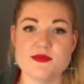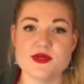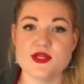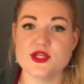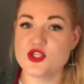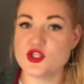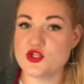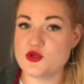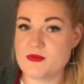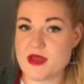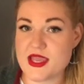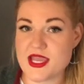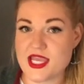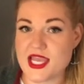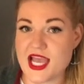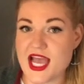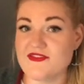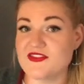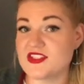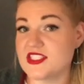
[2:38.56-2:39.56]
you may
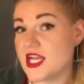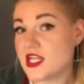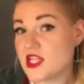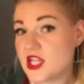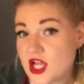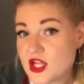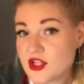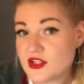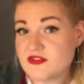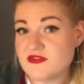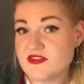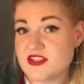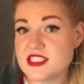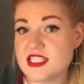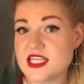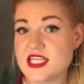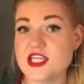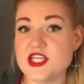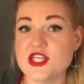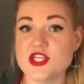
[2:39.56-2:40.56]
have a telehealth
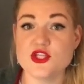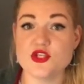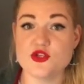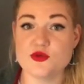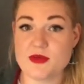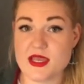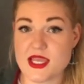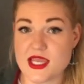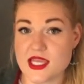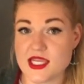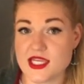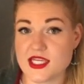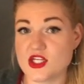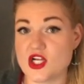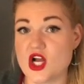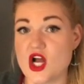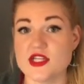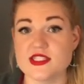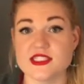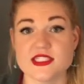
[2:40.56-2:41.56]
visit, you may get a
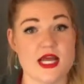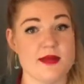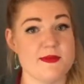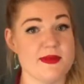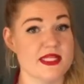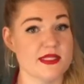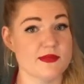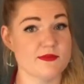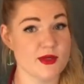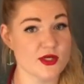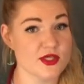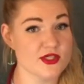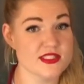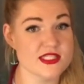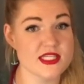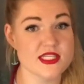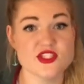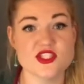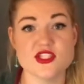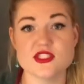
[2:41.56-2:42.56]
call to come in
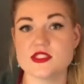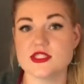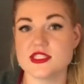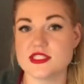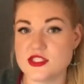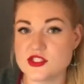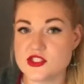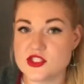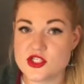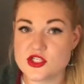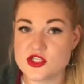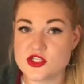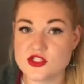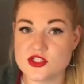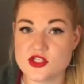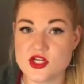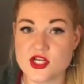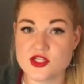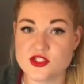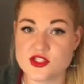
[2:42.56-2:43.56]
person. Just listen to your
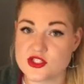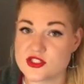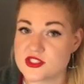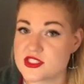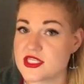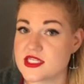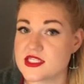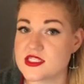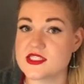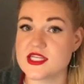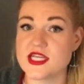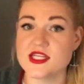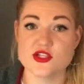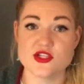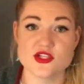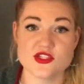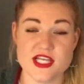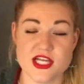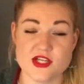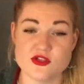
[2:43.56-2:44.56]
nurses and your
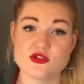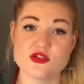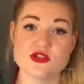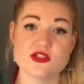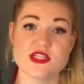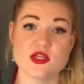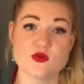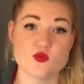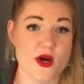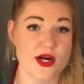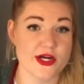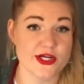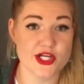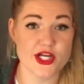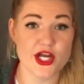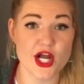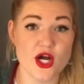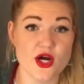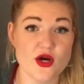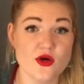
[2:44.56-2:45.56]
schedulers on where to
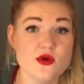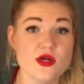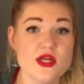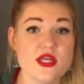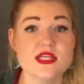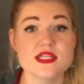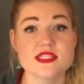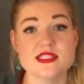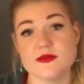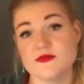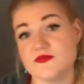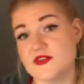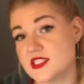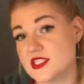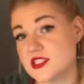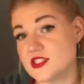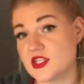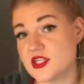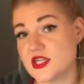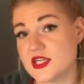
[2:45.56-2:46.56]
go. Some visits
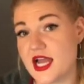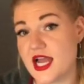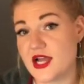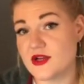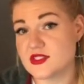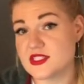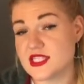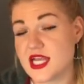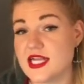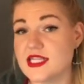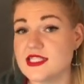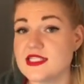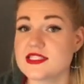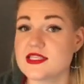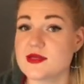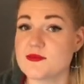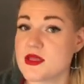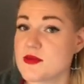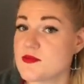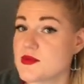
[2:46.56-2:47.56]
are outside, some
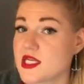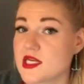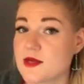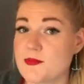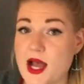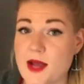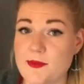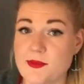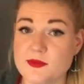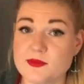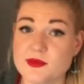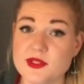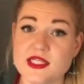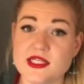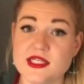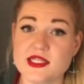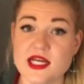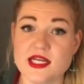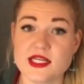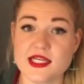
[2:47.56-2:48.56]
may be at a pop-up clinic
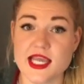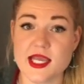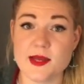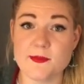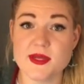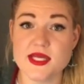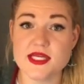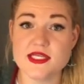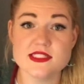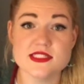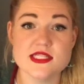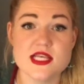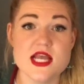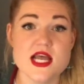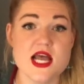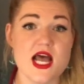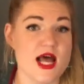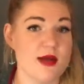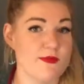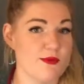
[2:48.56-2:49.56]
on campus,
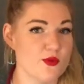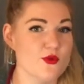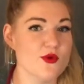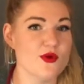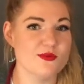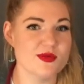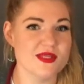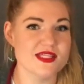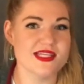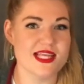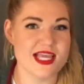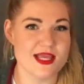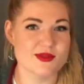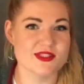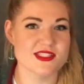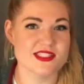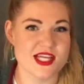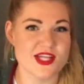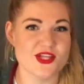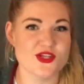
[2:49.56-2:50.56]
but we'll be able to
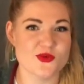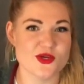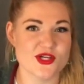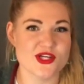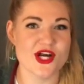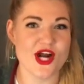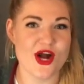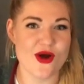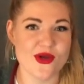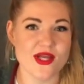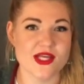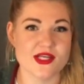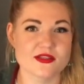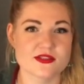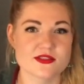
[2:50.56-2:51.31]
tell you where you're going.